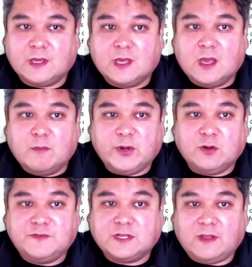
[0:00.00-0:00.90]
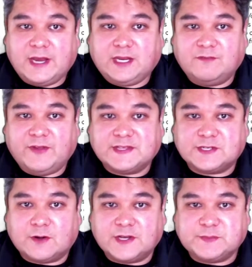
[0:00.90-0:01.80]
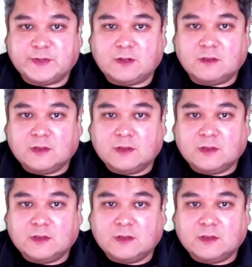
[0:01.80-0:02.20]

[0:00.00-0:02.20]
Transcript: but who have declined conveyance to hospital,